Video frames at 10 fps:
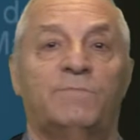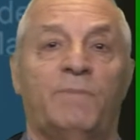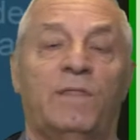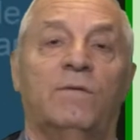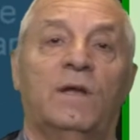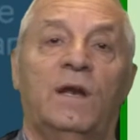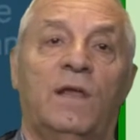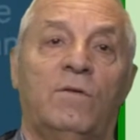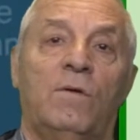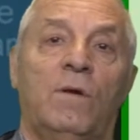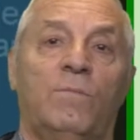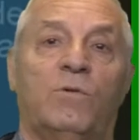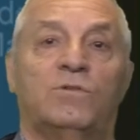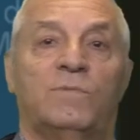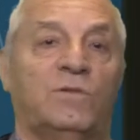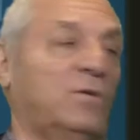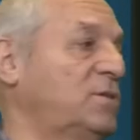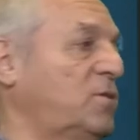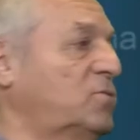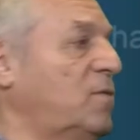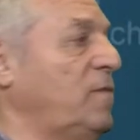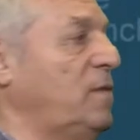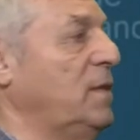So, we start by entering the